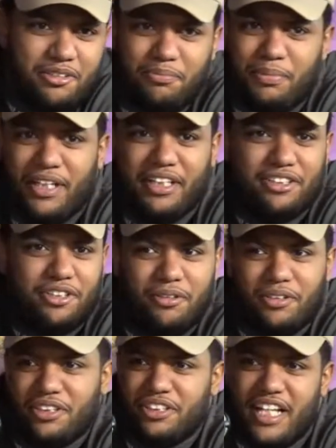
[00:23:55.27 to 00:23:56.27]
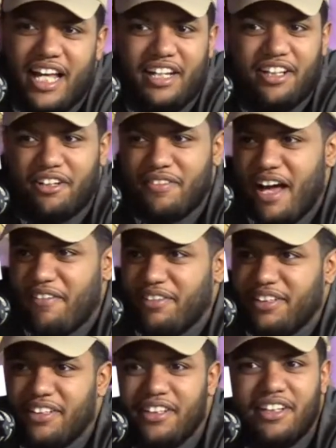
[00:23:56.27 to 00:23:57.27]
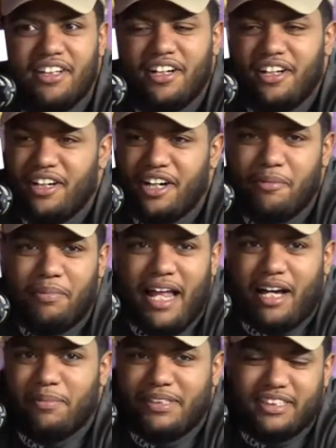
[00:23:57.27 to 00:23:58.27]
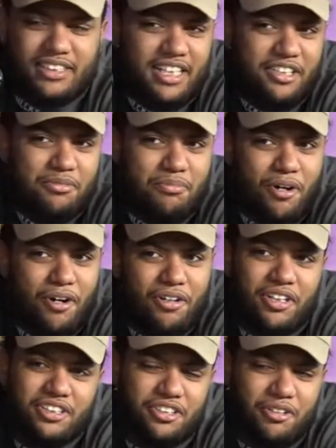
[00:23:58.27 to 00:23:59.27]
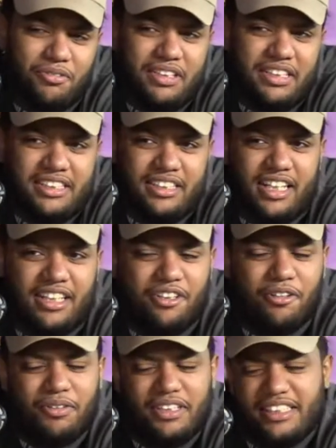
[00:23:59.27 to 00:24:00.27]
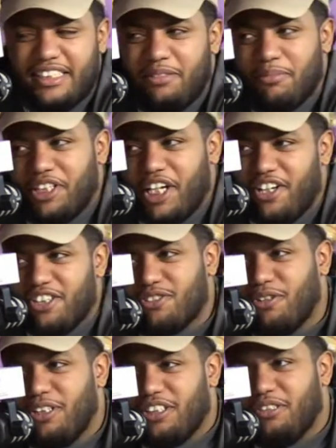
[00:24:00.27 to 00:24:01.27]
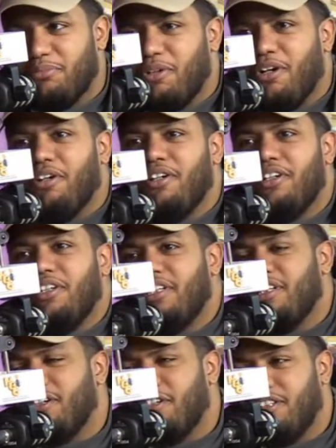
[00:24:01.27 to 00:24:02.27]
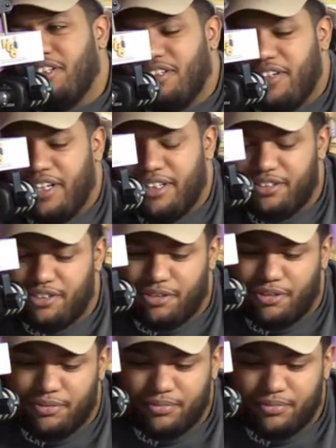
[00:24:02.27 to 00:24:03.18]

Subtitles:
being so understanding of having a black business in the mall, because you don't really see much hair stores in the mall, right? So,